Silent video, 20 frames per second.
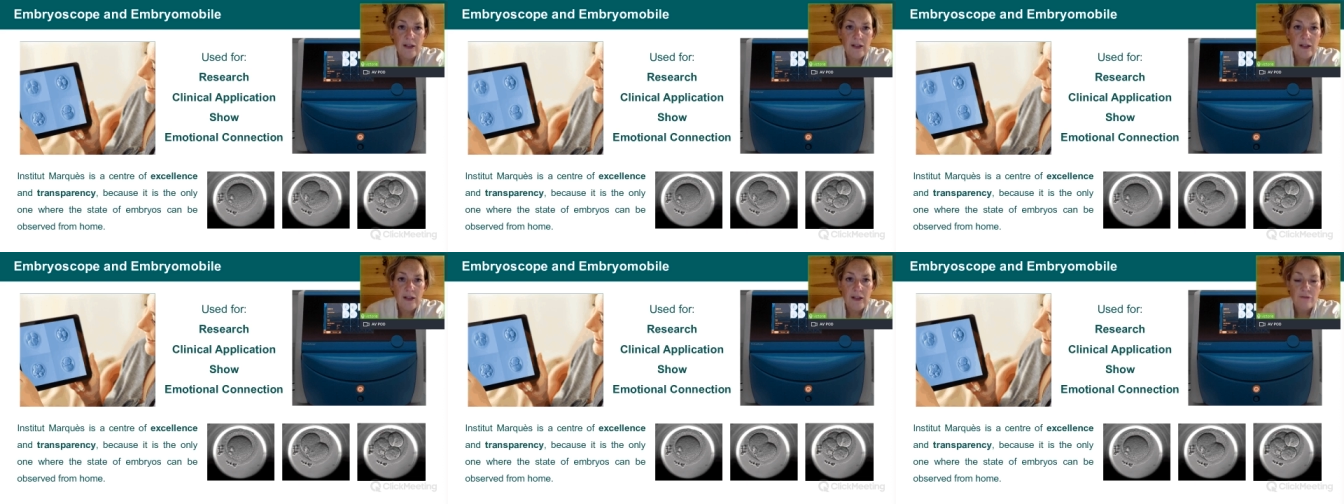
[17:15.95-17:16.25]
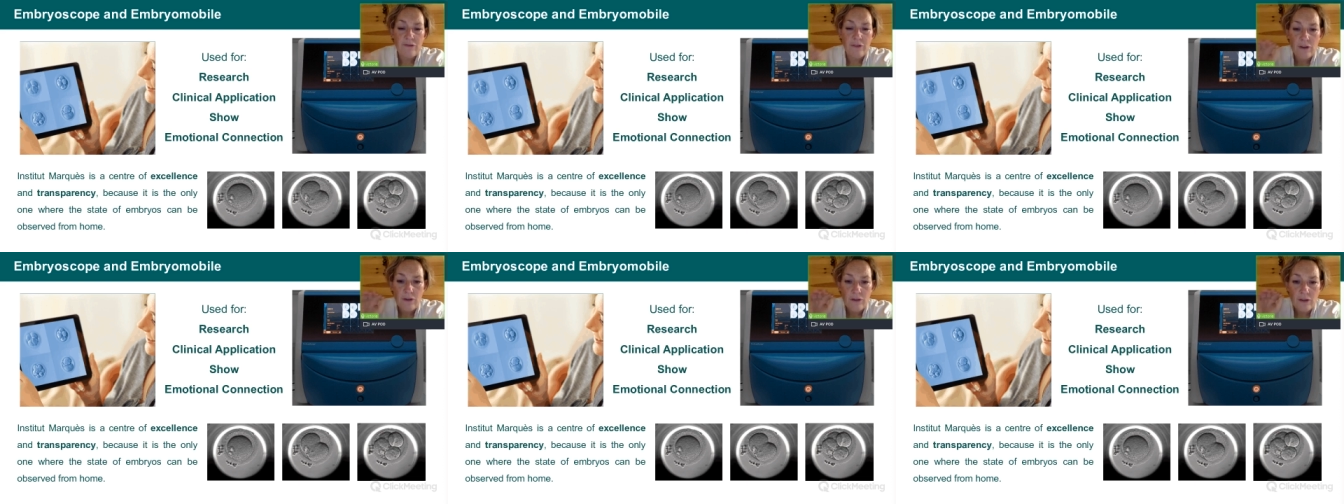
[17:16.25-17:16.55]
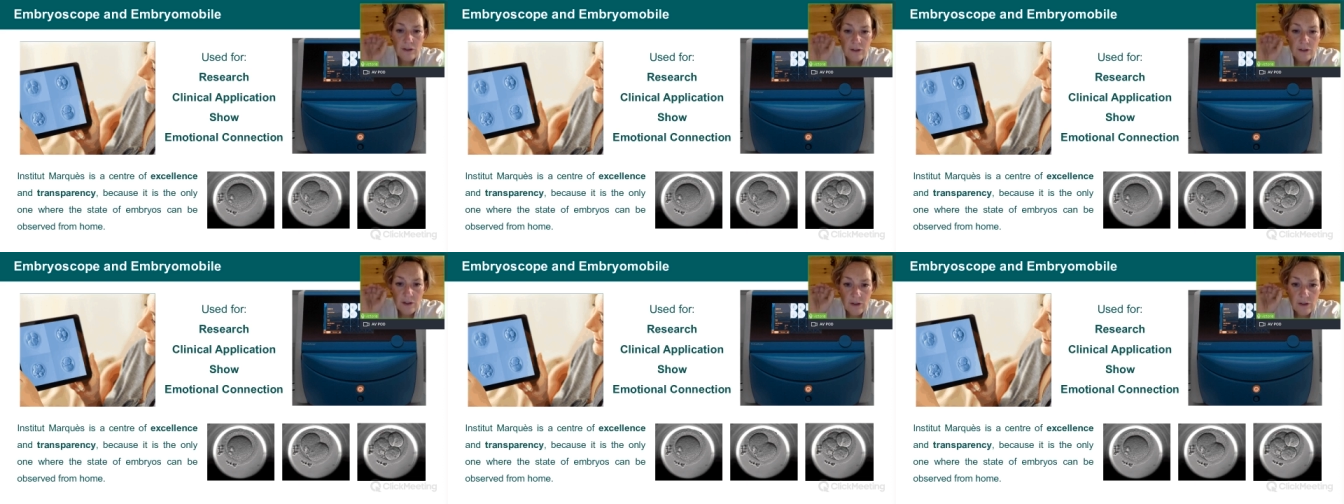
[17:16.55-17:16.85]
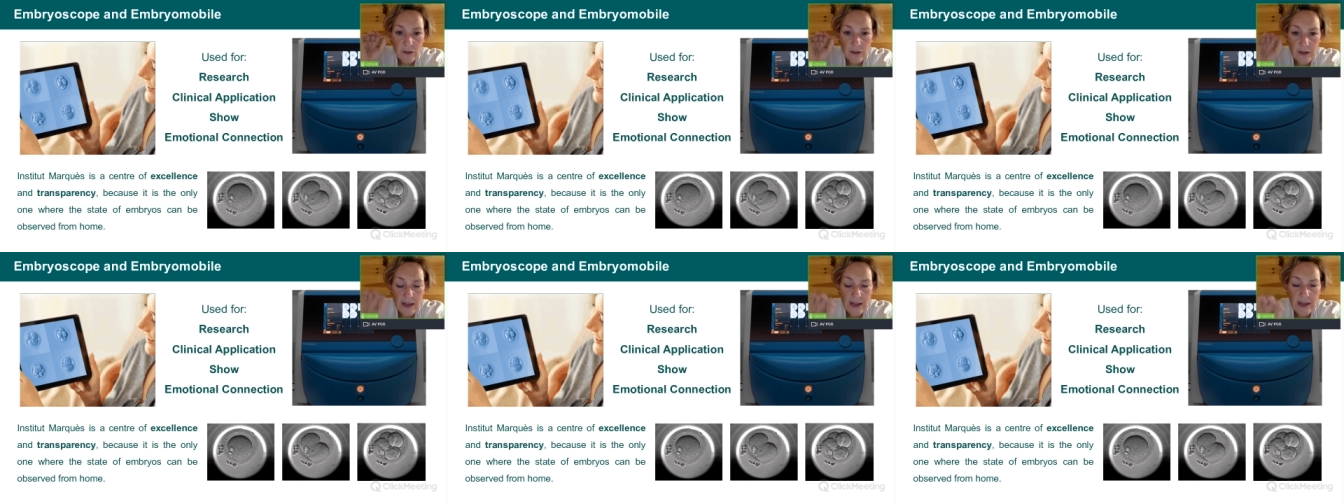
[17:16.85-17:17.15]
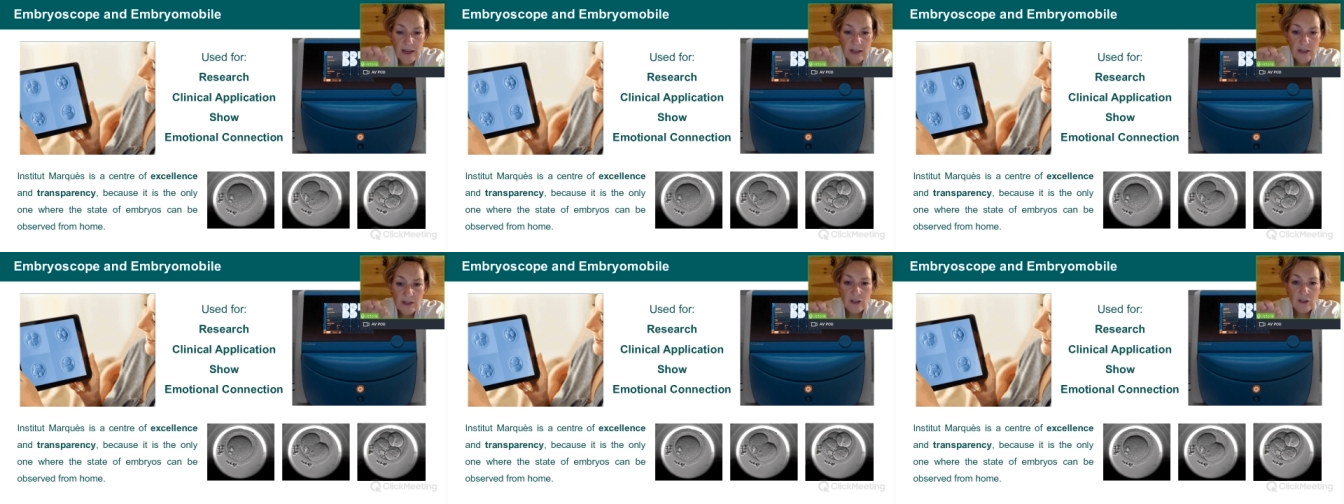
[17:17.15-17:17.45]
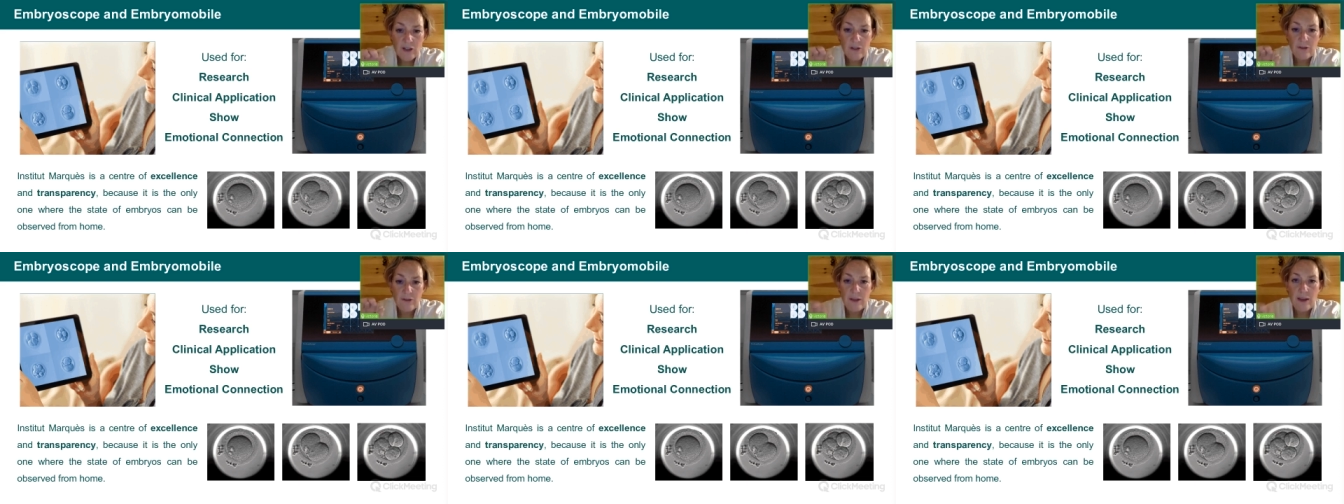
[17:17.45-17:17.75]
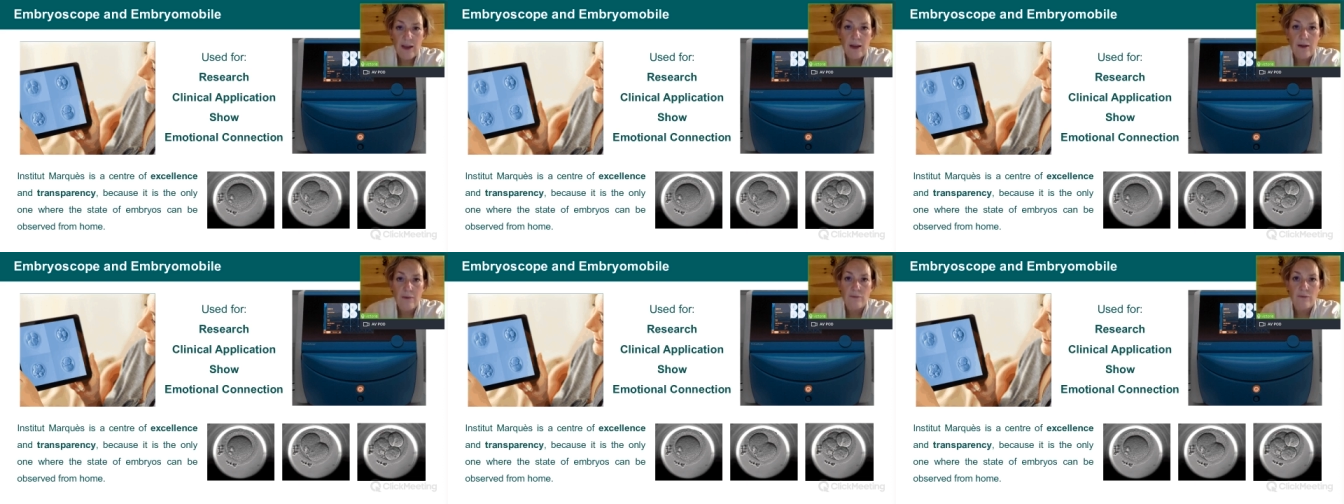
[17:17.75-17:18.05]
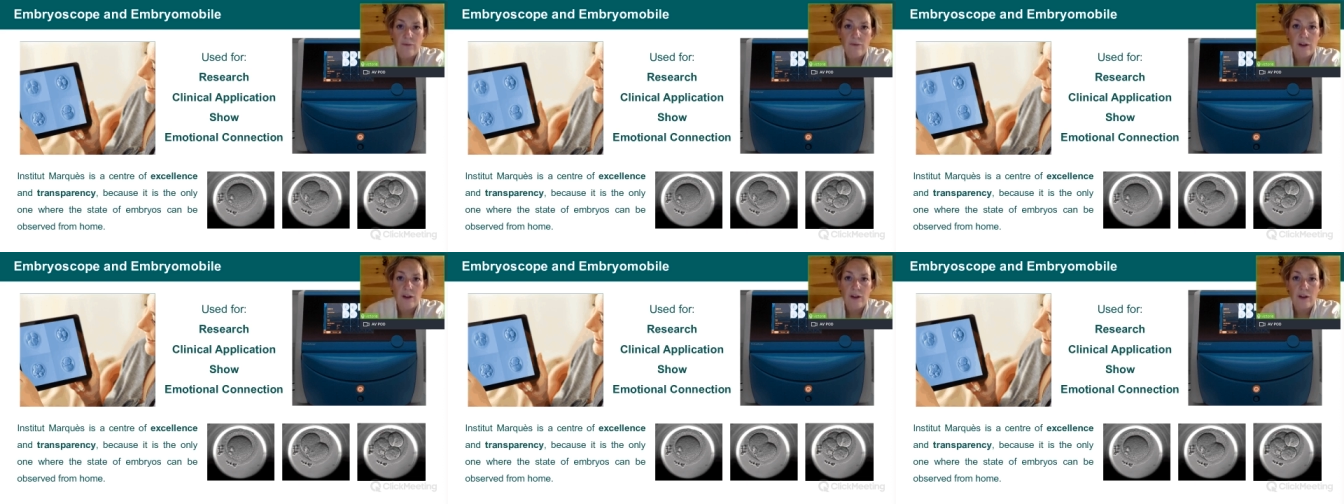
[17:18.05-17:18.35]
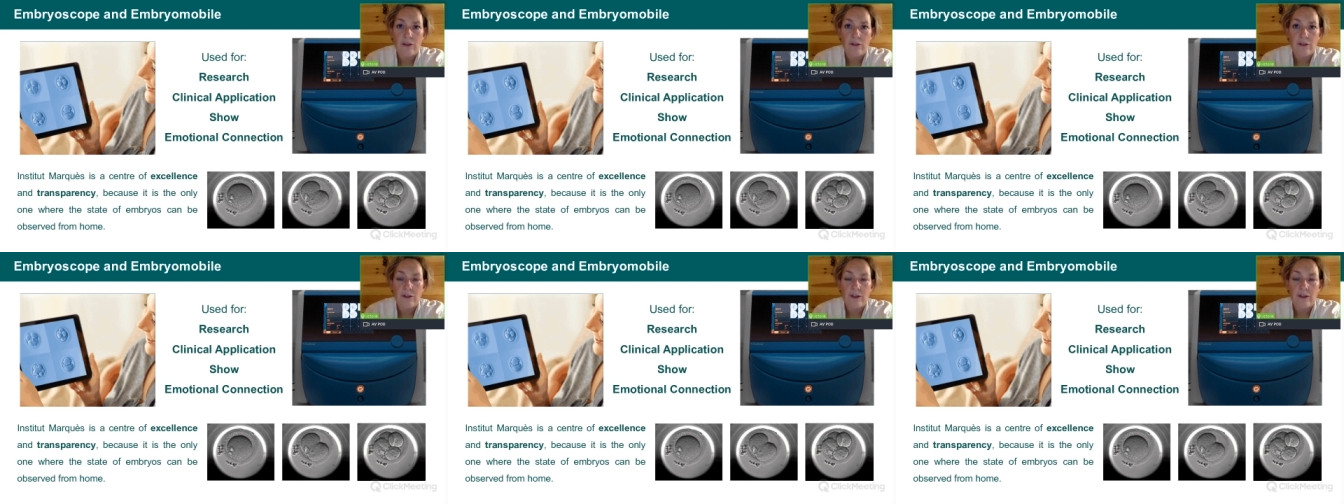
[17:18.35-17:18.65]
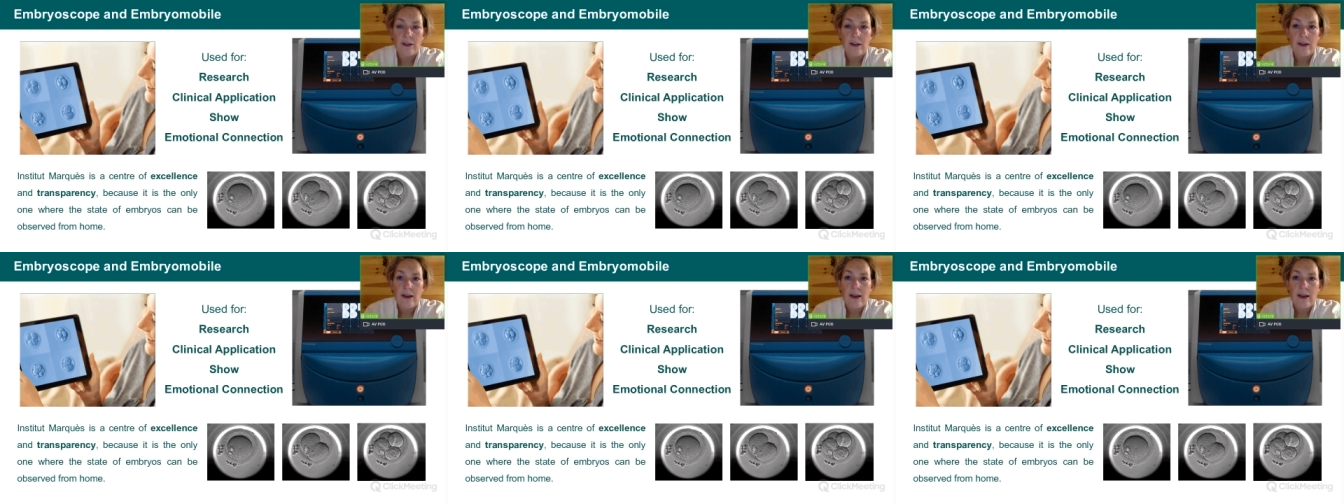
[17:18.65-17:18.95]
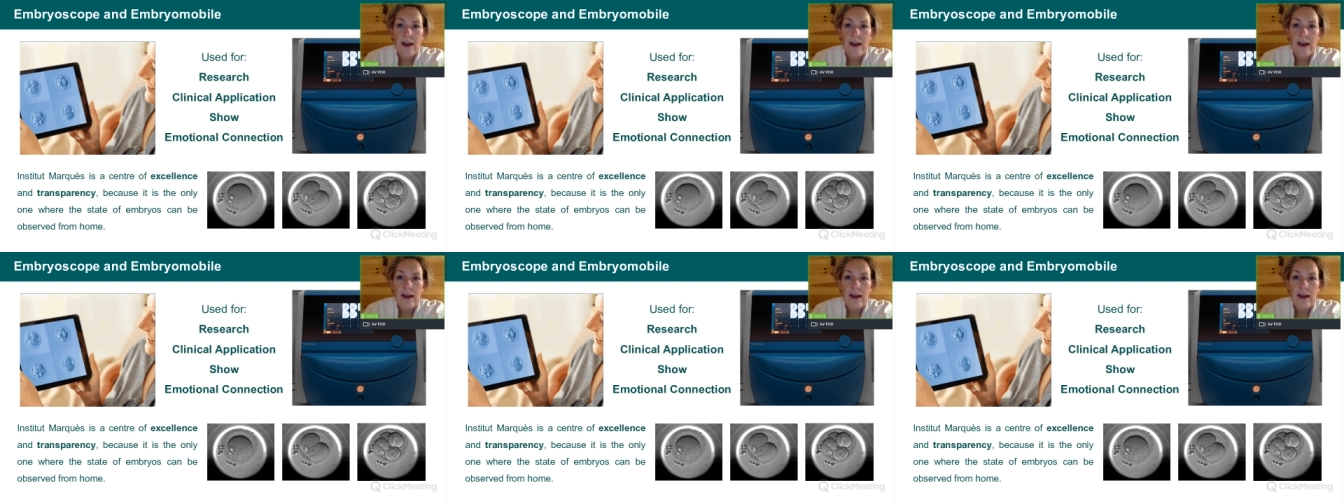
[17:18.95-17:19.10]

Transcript: camera focused on each of the embryos,